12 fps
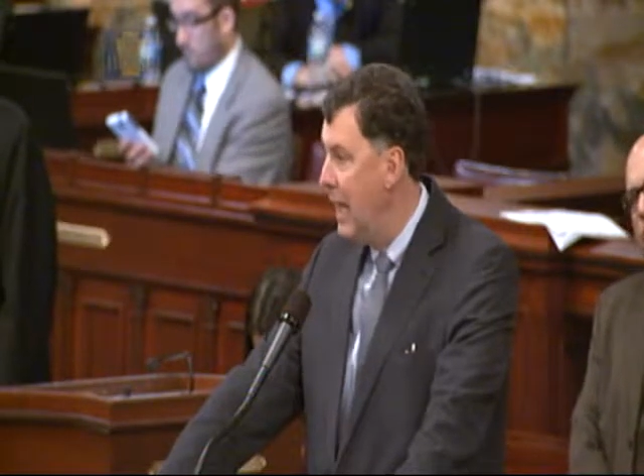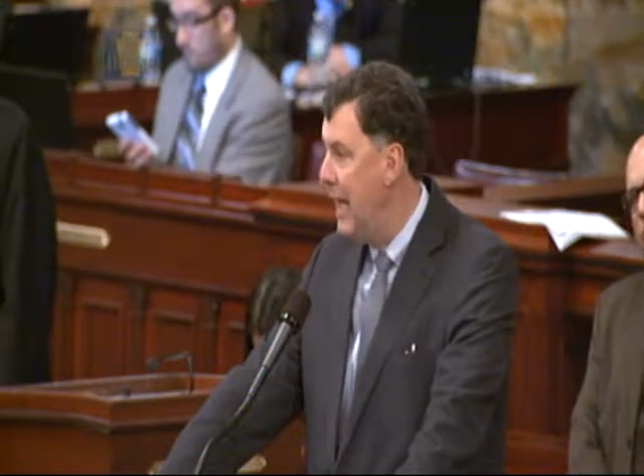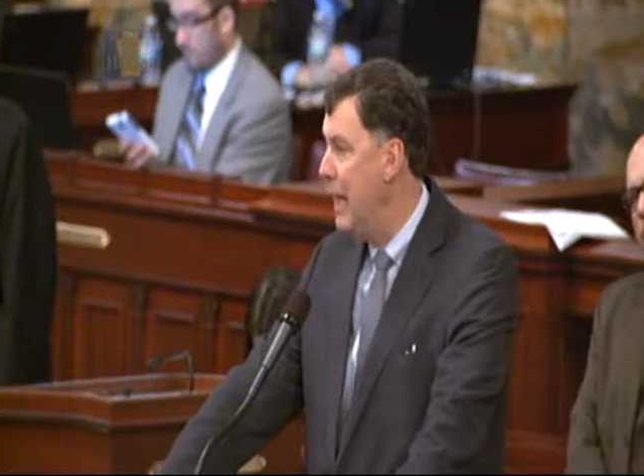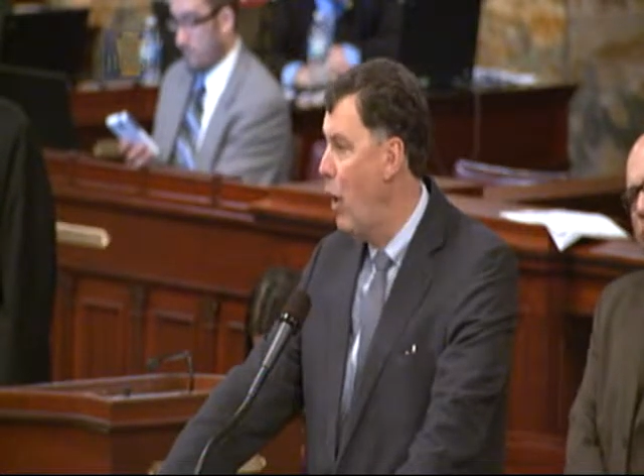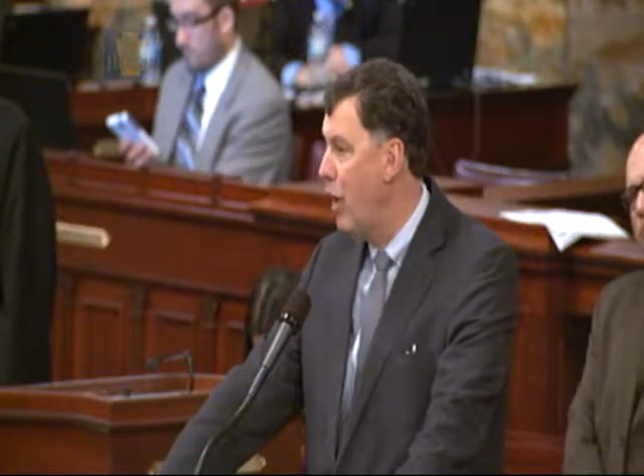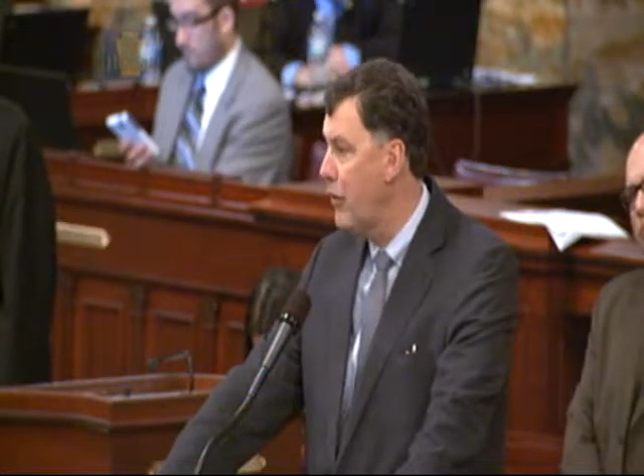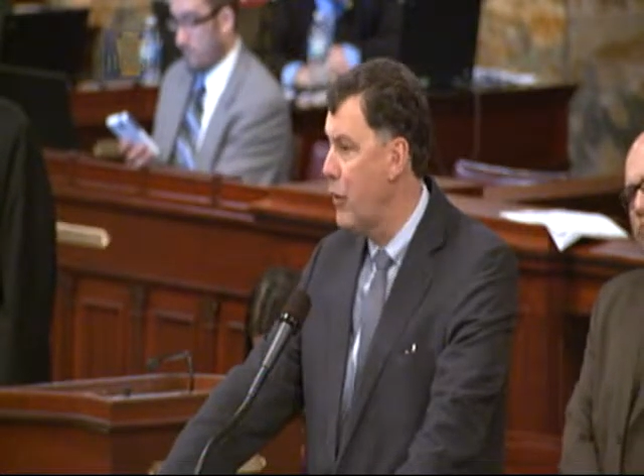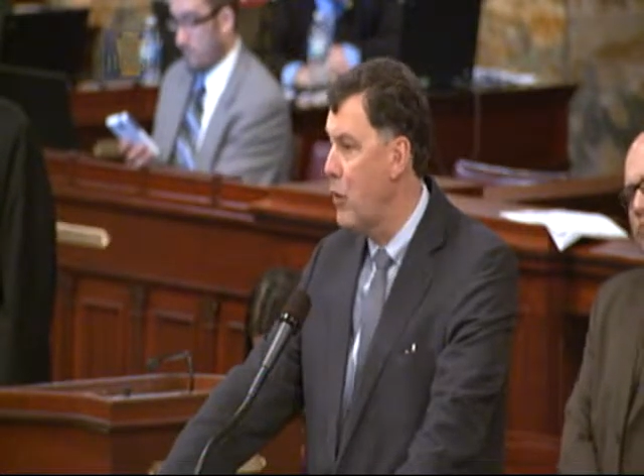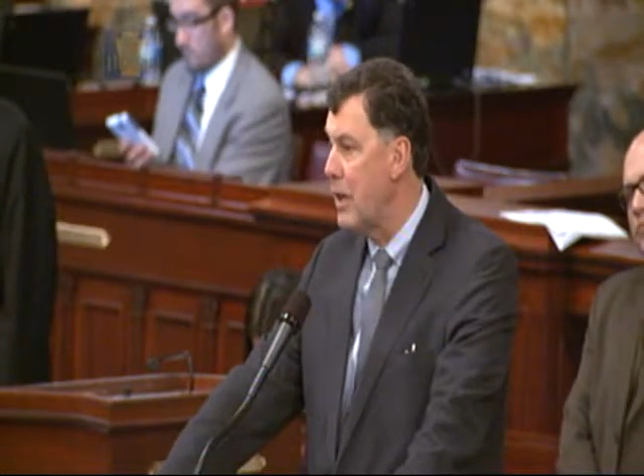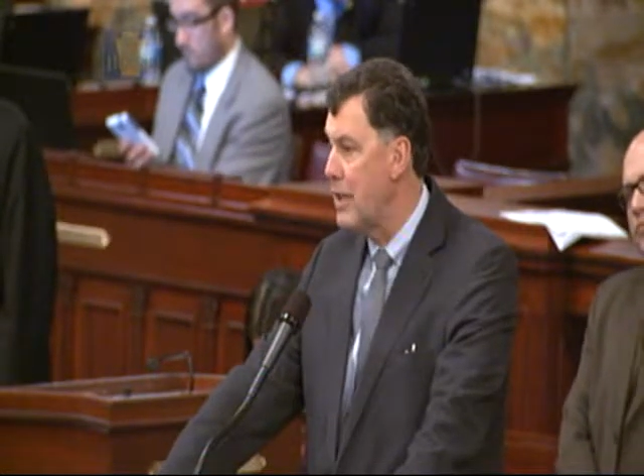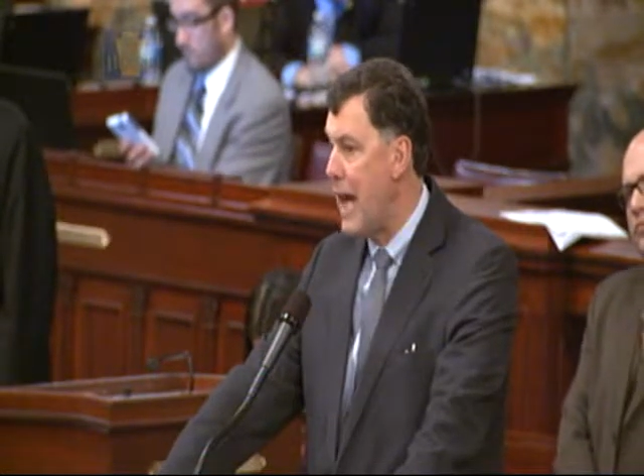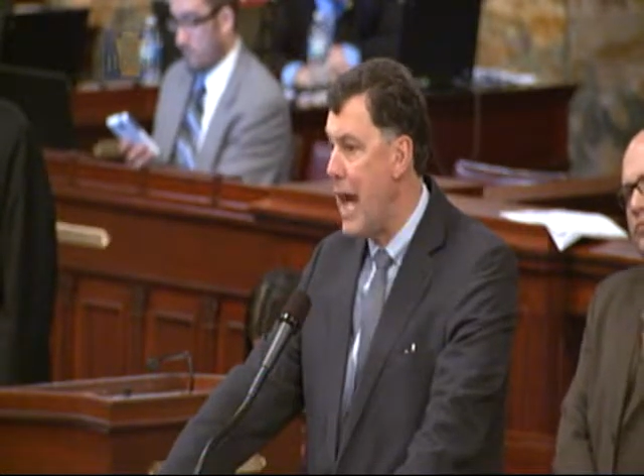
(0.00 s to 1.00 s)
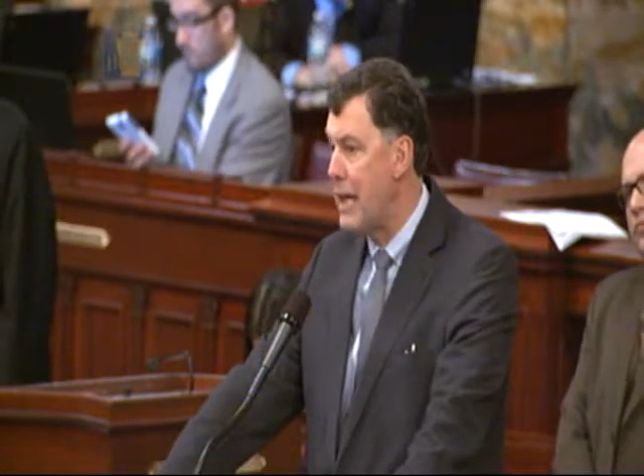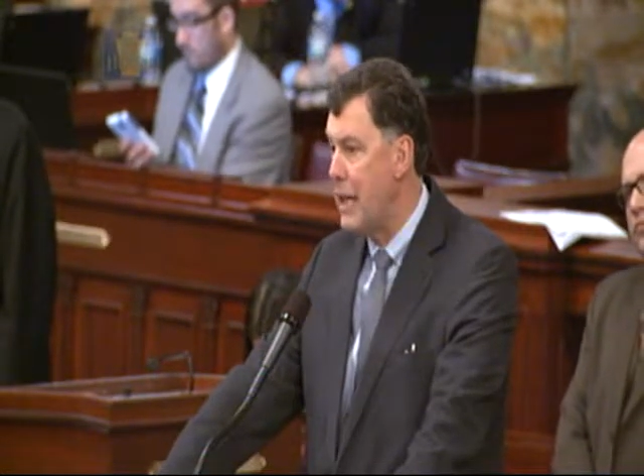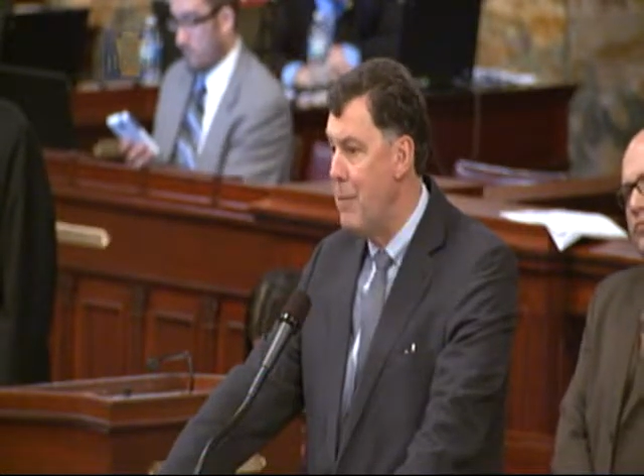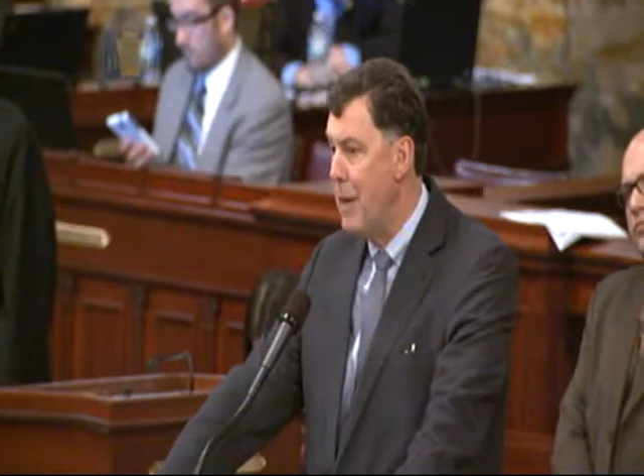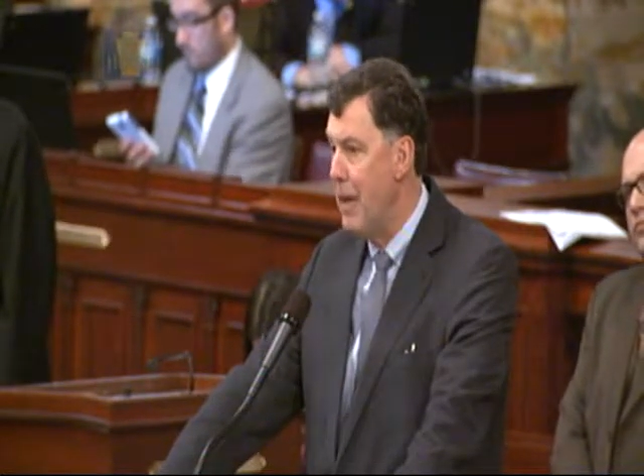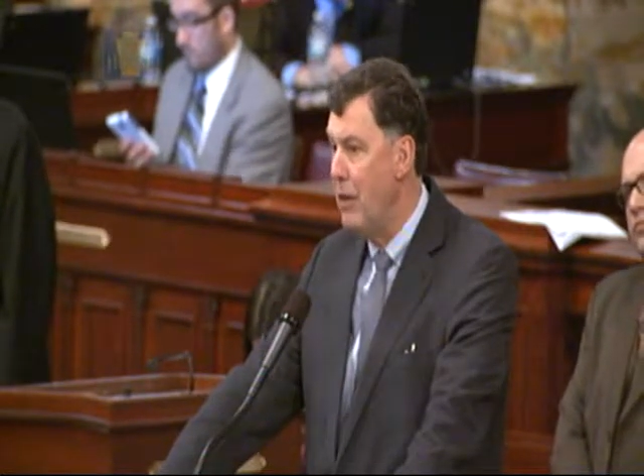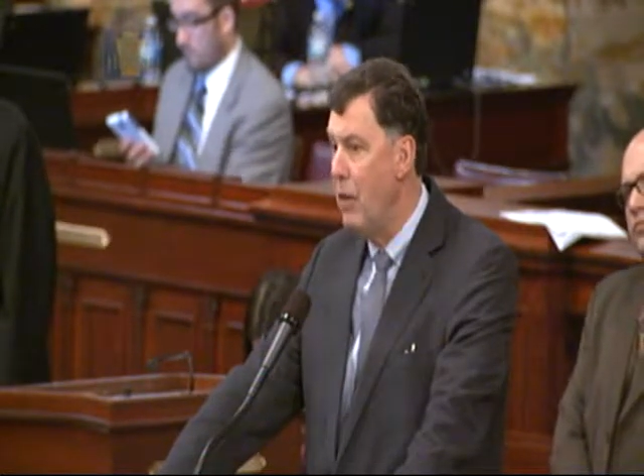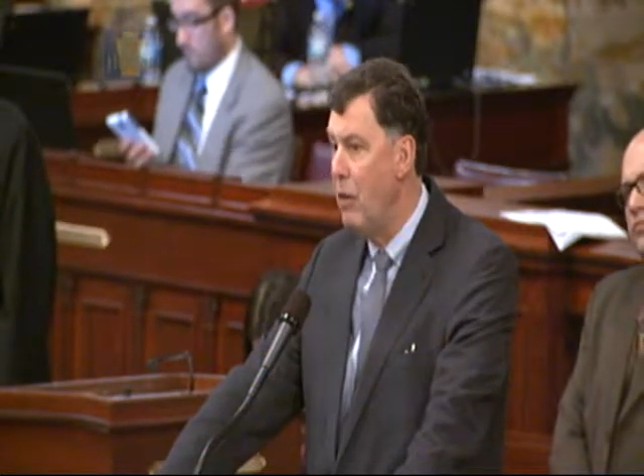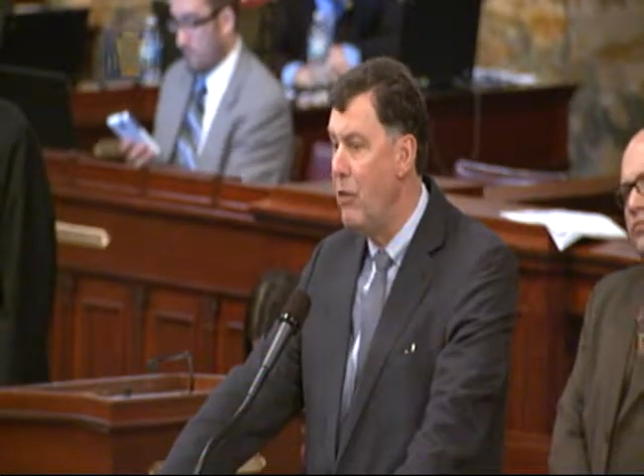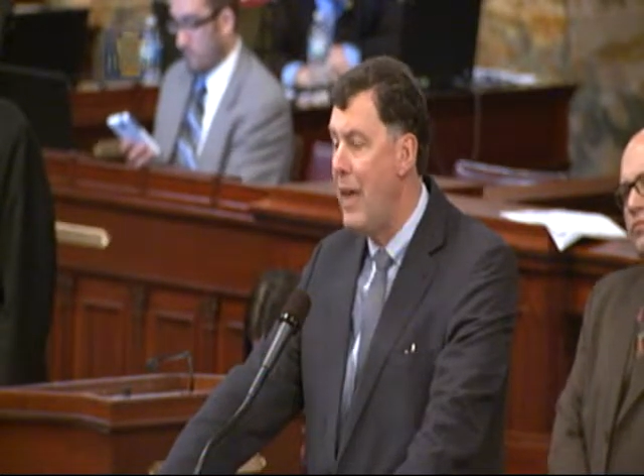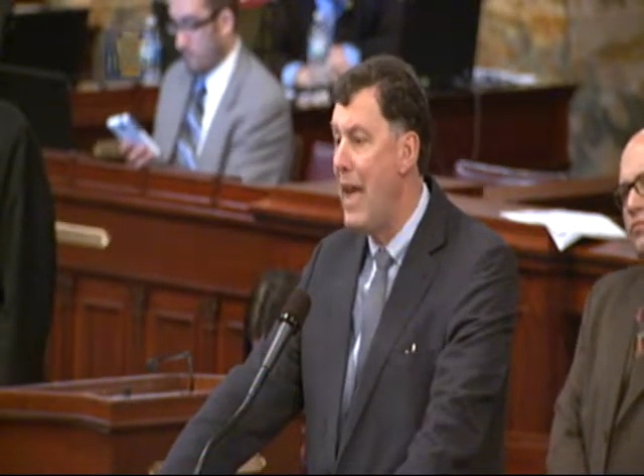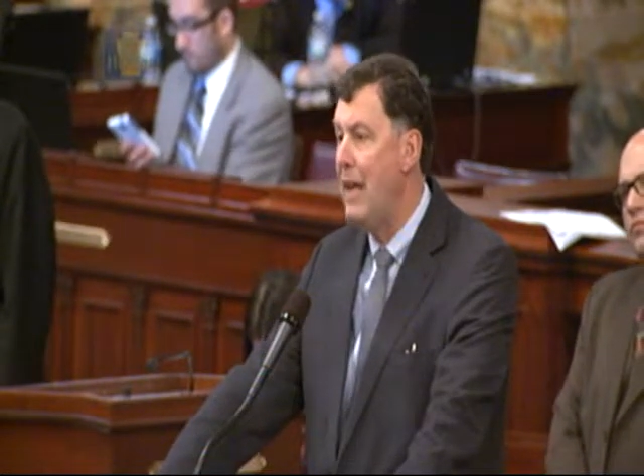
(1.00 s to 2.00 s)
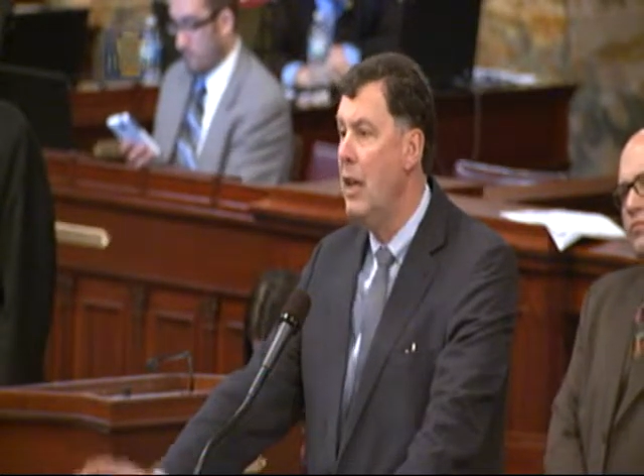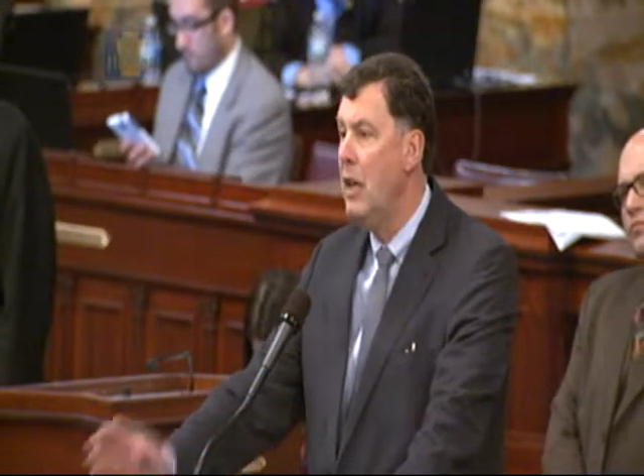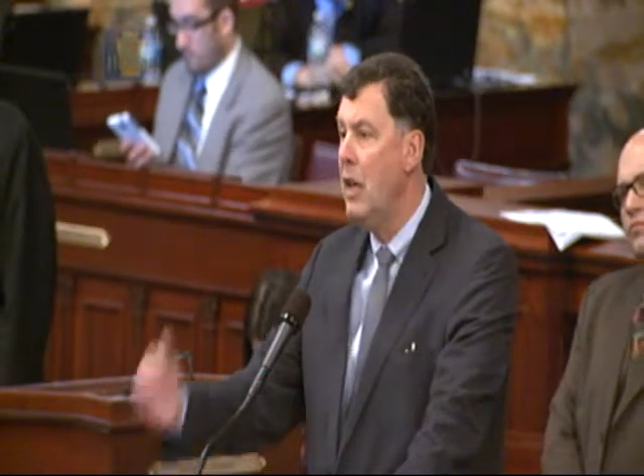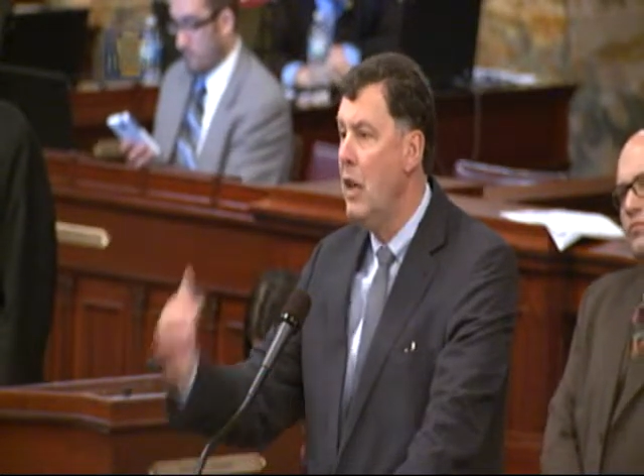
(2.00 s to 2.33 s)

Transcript: he authored a document that